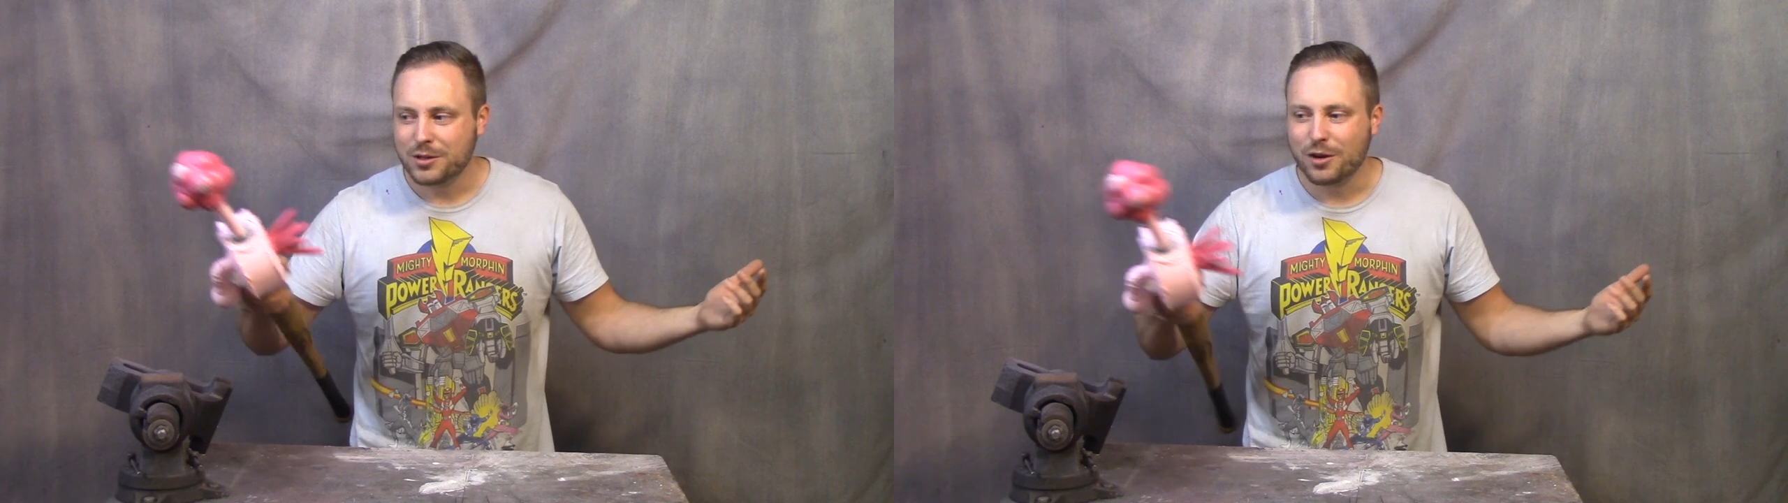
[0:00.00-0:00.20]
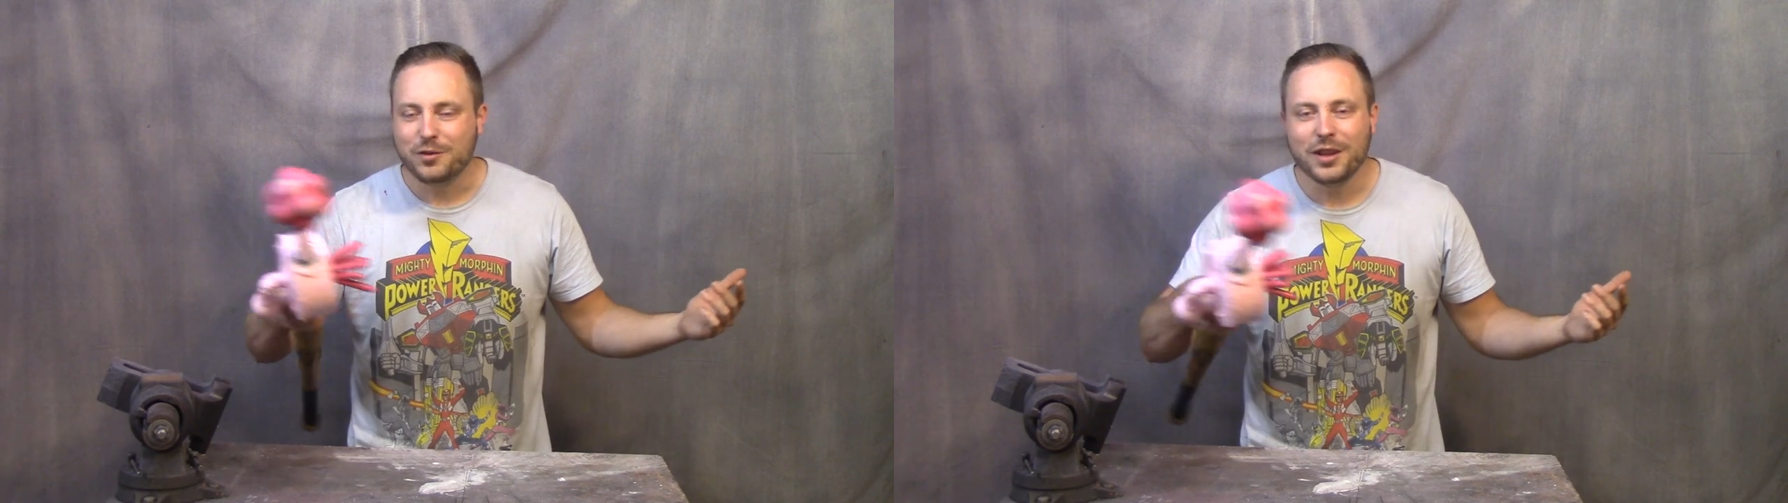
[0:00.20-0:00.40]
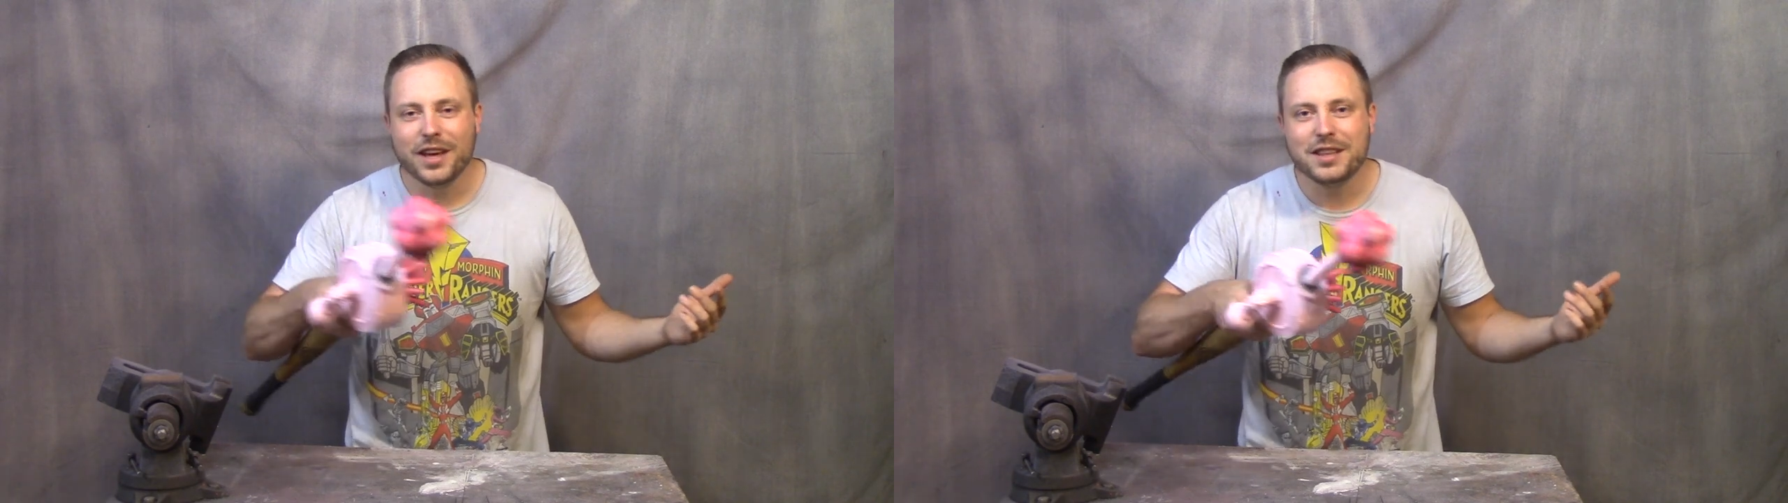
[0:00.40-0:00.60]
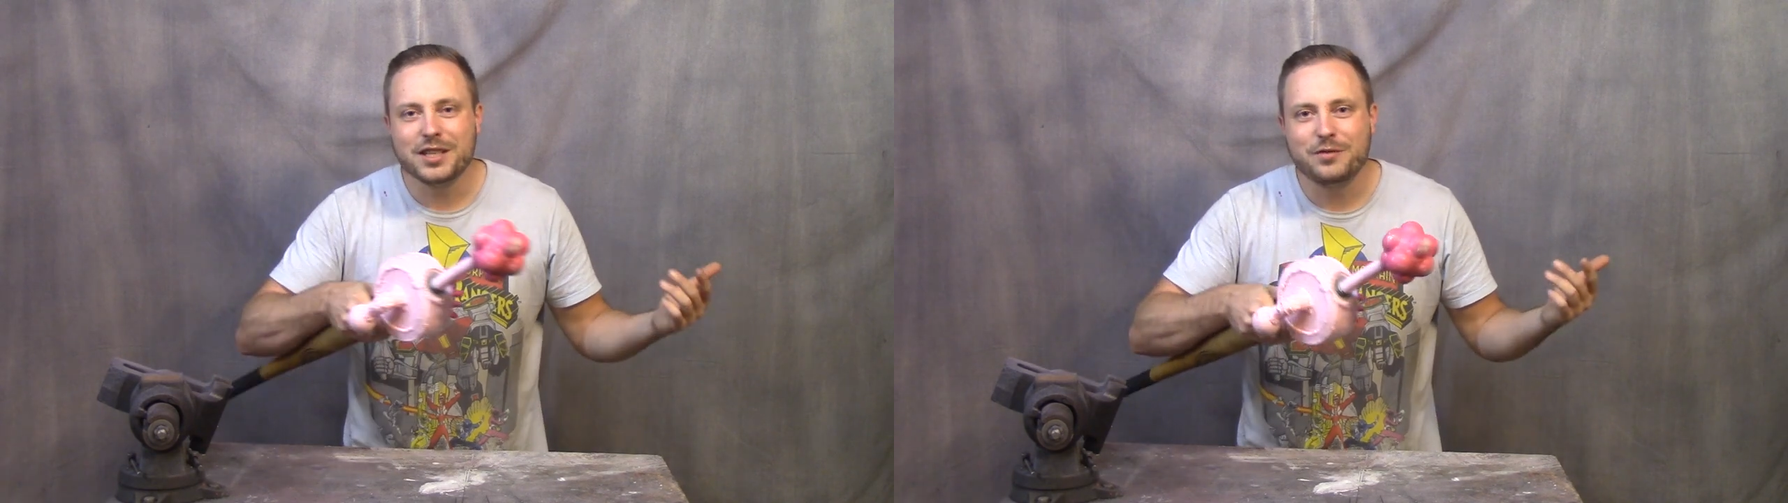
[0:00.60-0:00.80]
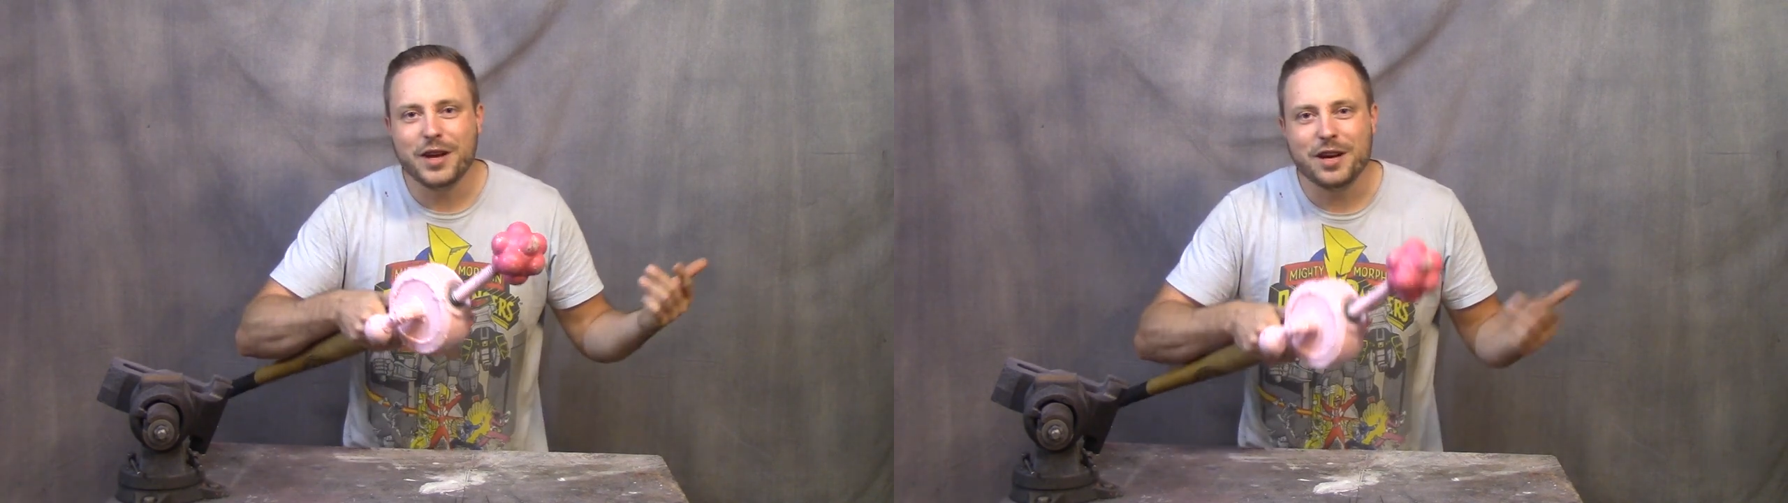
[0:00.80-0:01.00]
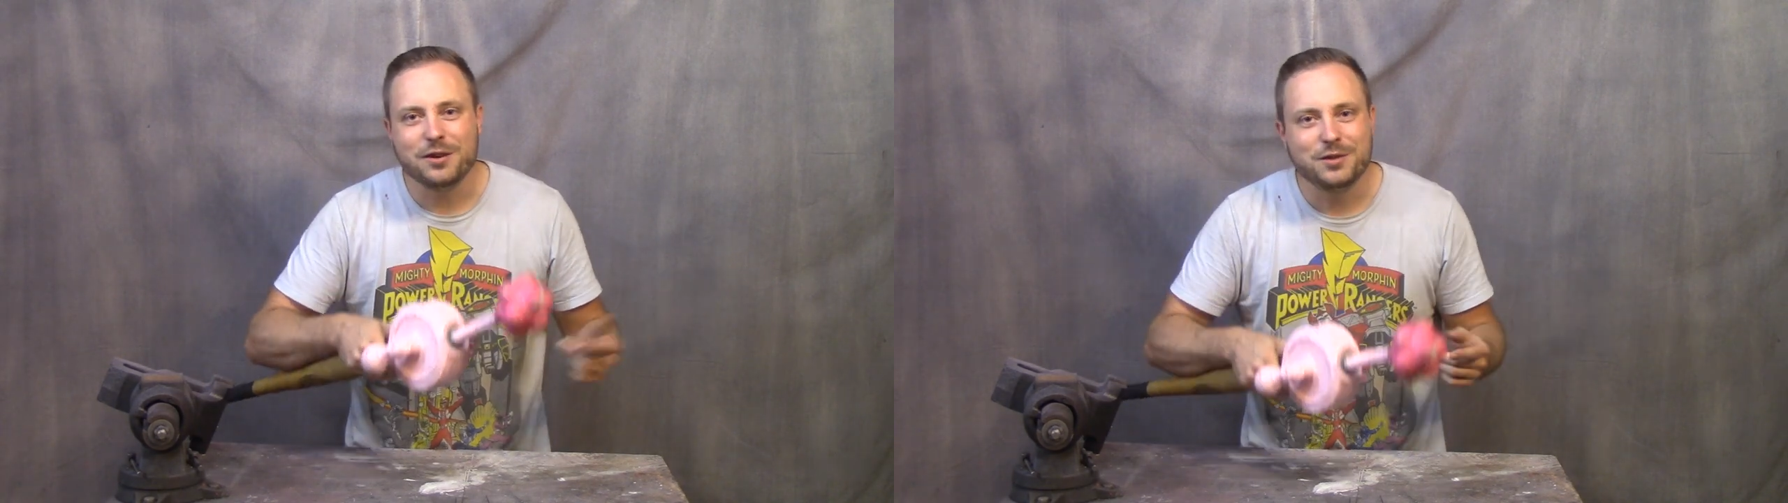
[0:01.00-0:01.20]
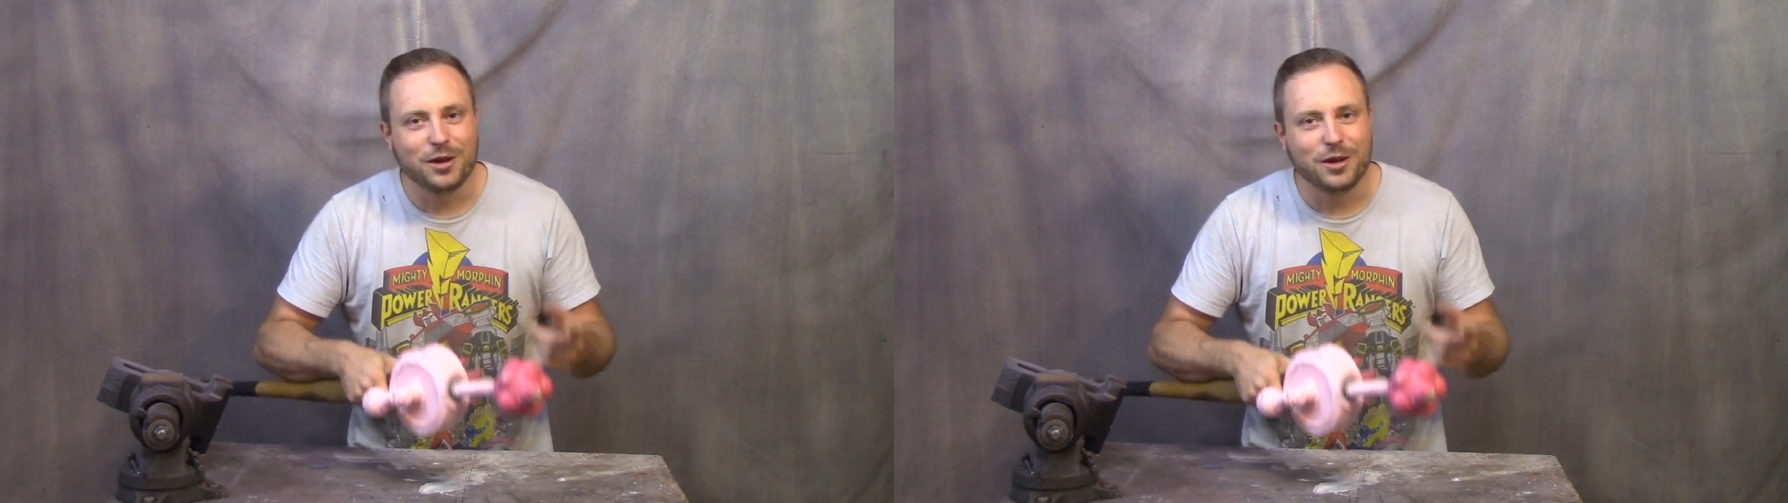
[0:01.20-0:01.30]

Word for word: So if you like this video,